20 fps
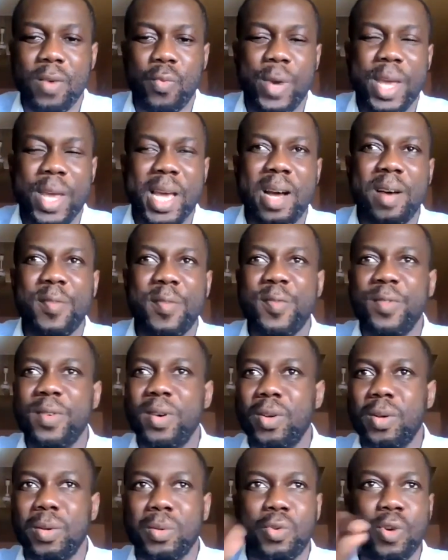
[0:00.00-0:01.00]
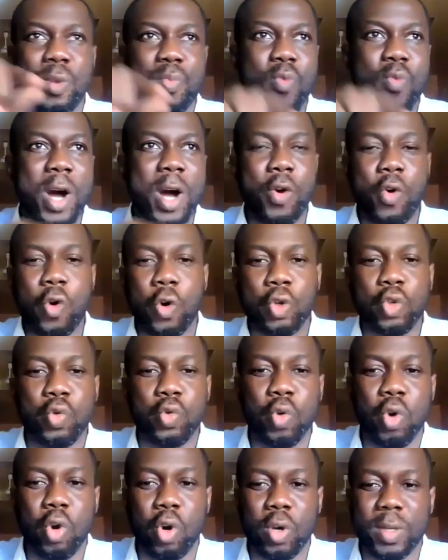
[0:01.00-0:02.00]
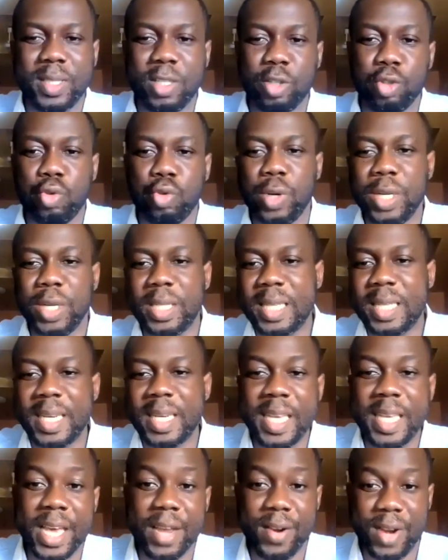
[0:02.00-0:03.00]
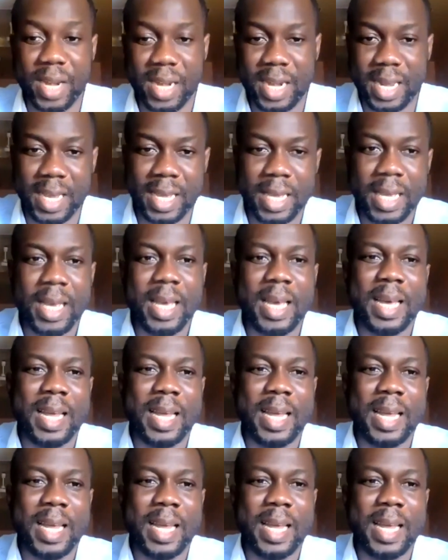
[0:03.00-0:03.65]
We have some one or two laws disjointed here and there